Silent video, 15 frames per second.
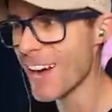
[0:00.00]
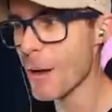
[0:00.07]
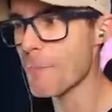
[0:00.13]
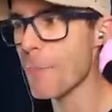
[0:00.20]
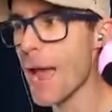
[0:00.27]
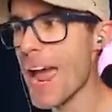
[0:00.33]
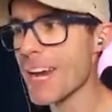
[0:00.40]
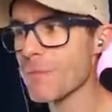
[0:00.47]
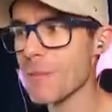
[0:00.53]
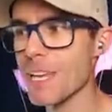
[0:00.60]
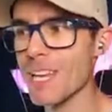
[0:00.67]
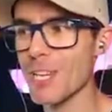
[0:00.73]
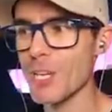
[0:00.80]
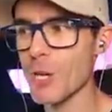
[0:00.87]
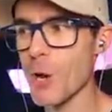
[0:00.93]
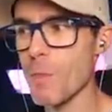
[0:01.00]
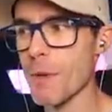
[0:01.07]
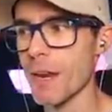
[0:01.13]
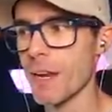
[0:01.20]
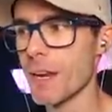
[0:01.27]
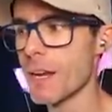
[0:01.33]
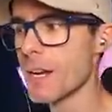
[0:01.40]
I bagged me a
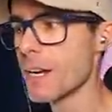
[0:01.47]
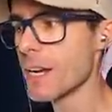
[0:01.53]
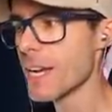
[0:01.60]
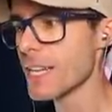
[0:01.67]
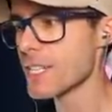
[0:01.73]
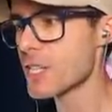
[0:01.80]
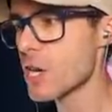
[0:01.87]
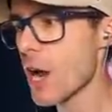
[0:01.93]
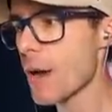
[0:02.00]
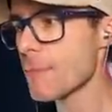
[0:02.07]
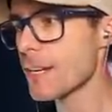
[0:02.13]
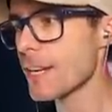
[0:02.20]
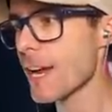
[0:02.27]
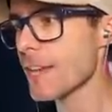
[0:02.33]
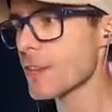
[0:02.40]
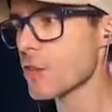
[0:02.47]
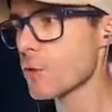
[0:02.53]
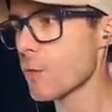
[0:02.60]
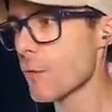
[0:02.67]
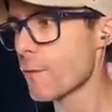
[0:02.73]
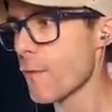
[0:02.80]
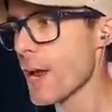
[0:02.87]
human! It's time to get
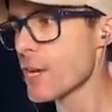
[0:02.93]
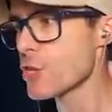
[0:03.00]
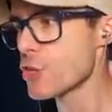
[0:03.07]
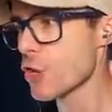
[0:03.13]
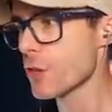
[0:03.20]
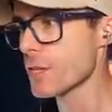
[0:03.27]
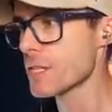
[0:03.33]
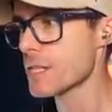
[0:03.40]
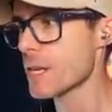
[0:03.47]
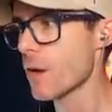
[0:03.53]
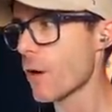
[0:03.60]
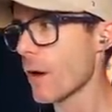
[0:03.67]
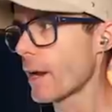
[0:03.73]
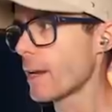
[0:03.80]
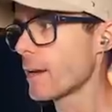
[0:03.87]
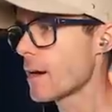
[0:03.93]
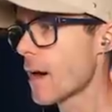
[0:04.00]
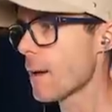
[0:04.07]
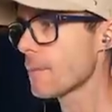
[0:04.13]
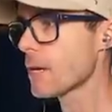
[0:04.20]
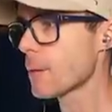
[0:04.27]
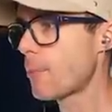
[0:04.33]
the revenge on this guy.
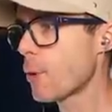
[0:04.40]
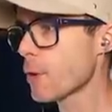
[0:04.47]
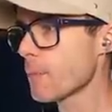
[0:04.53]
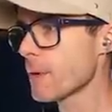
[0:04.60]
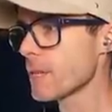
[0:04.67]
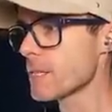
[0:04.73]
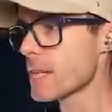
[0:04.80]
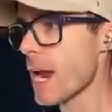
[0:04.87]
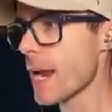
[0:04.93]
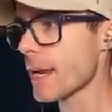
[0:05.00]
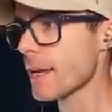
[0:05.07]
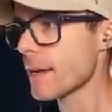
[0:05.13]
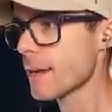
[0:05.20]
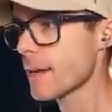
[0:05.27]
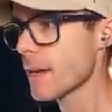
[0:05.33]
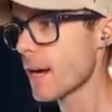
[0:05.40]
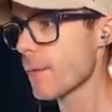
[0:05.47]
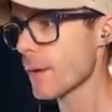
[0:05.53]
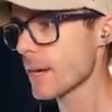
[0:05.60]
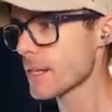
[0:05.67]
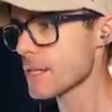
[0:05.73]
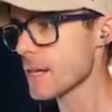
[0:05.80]
I'm gonna put him in the tank,
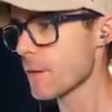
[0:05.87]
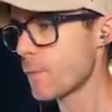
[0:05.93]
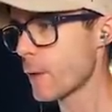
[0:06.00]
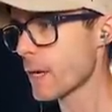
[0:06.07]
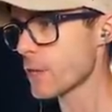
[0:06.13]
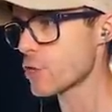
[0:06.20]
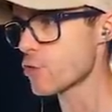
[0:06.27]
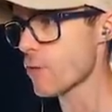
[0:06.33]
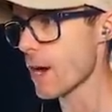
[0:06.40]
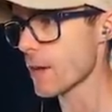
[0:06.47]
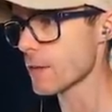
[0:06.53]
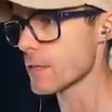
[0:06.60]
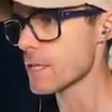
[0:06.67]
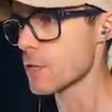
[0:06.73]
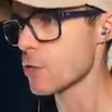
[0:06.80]
and we're gonna see if we can drown this